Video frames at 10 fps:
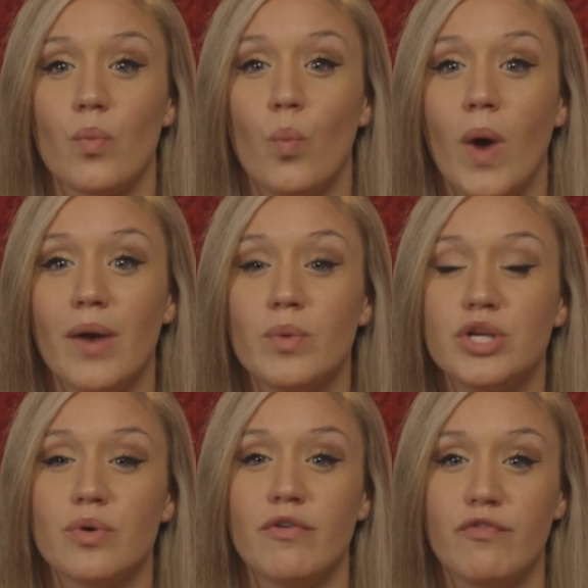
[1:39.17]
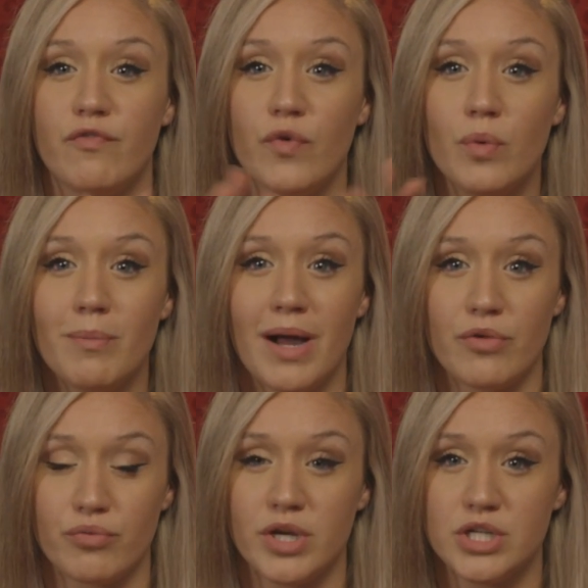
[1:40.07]
when we do a full
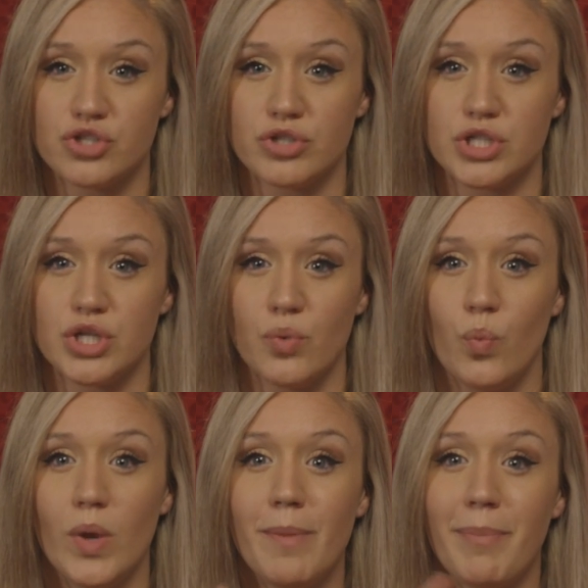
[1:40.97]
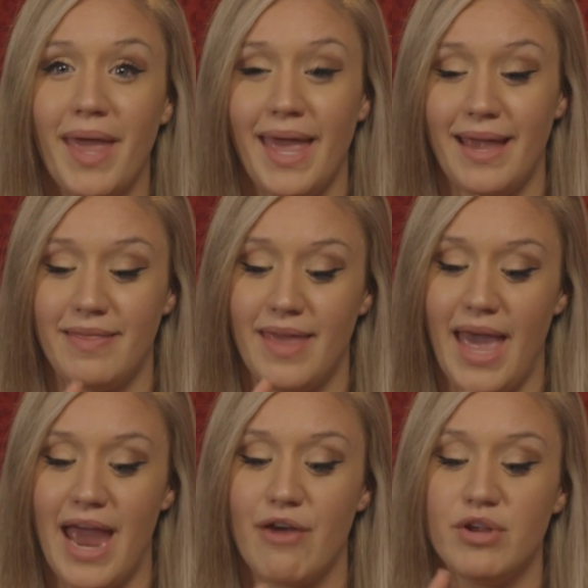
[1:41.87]
mouth reconstruction, we pick the
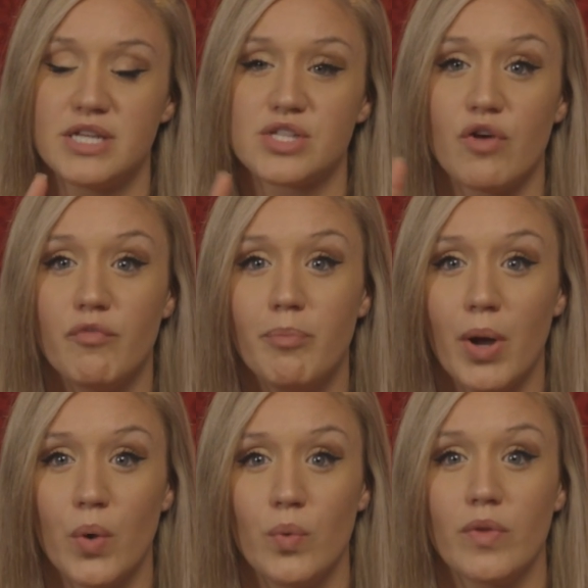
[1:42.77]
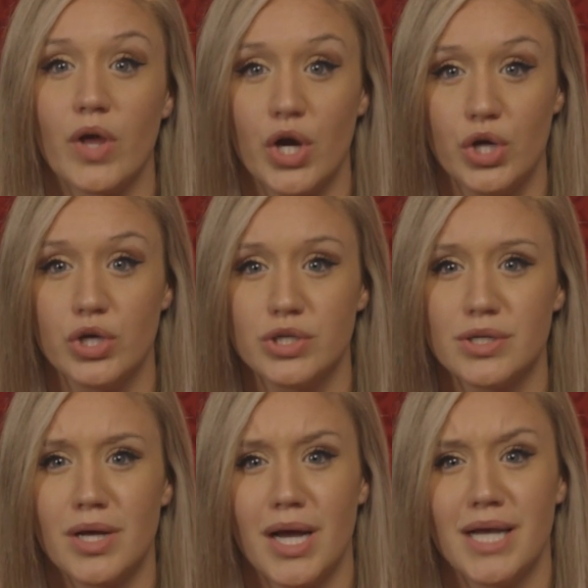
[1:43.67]
areas of bone that are
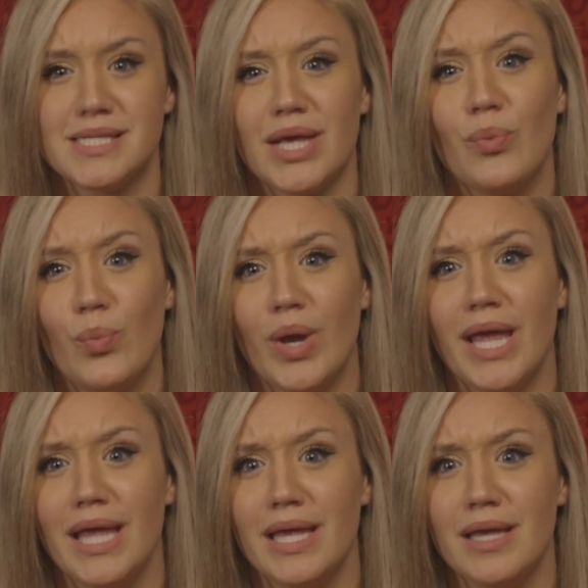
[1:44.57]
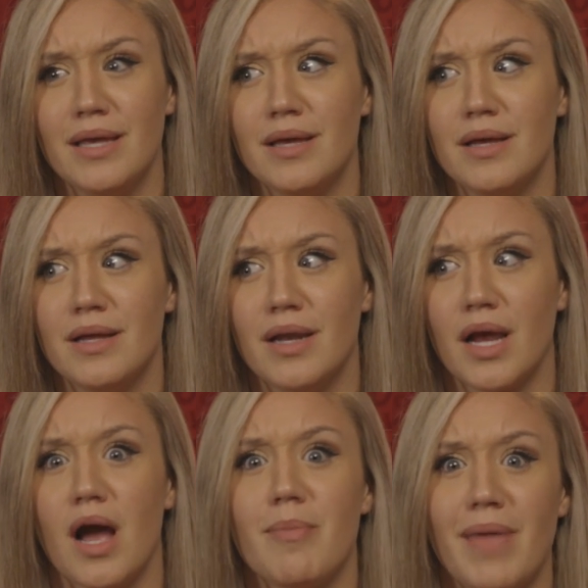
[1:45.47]
good. I say we,
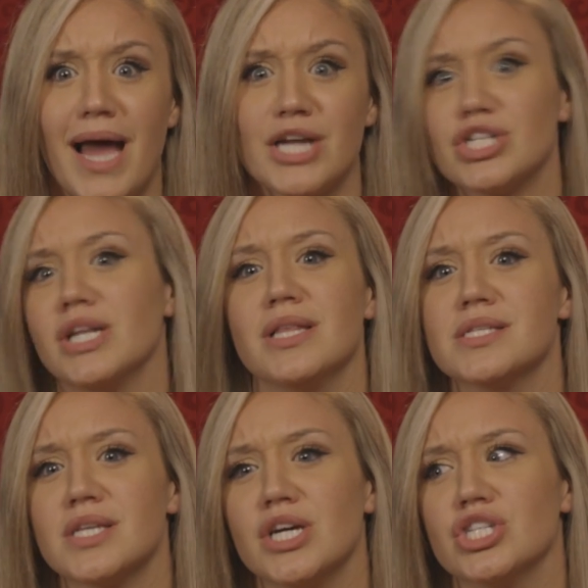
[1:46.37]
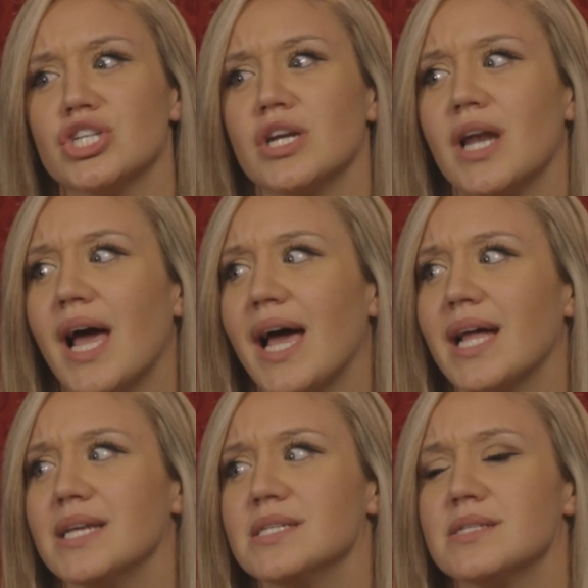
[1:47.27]
like I'm actually the surgeon,
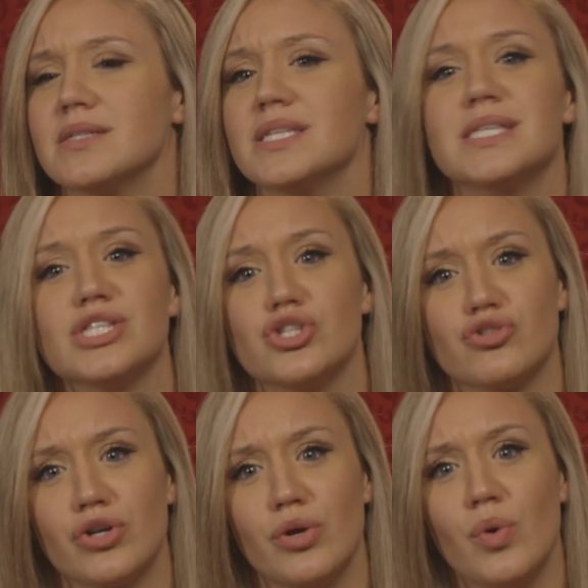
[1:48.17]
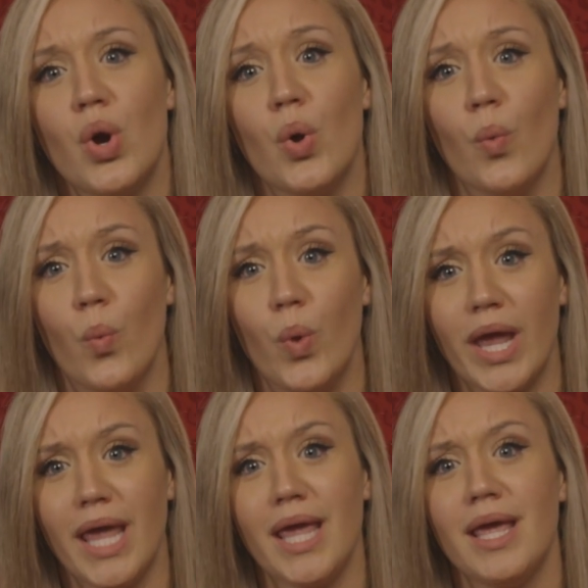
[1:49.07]
and this isn't true.
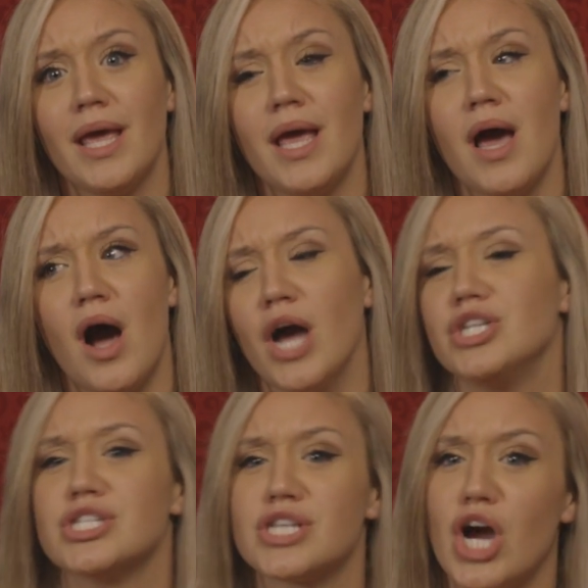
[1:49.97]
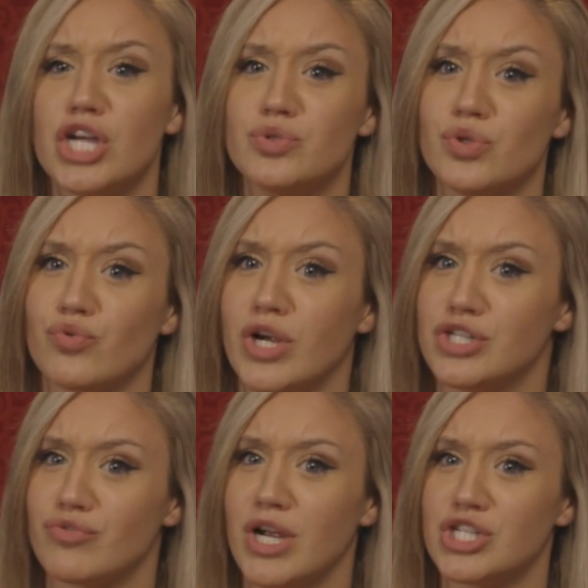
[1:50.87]
We I just guide you in the
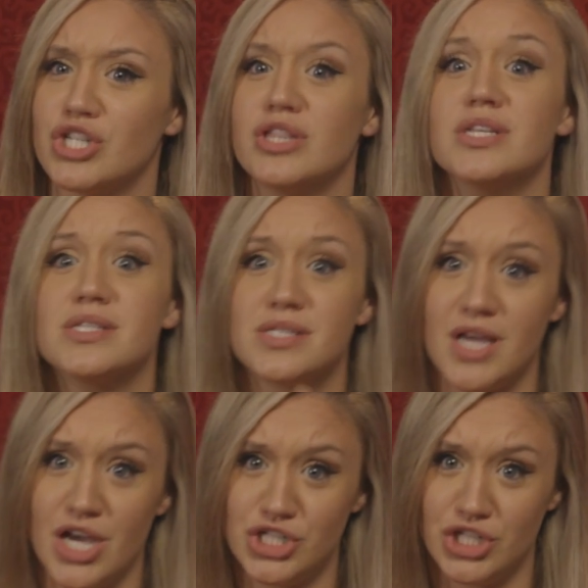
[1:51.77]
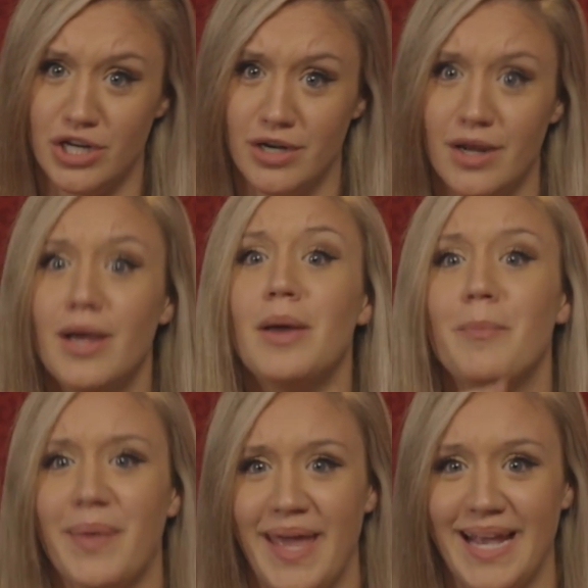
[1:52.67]
right direction. The surgeon
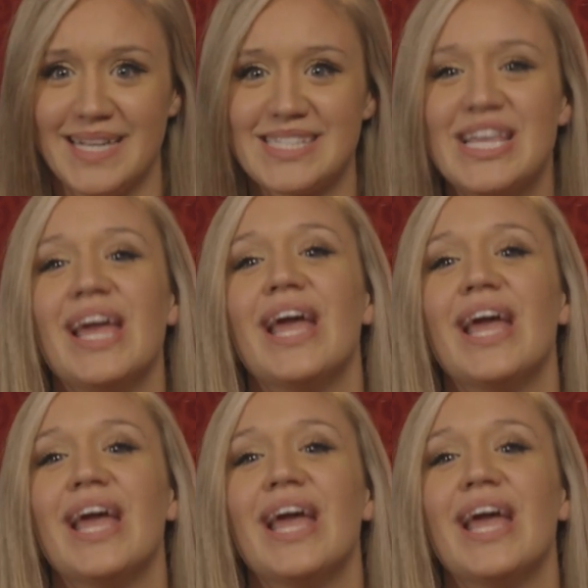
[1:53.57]
picks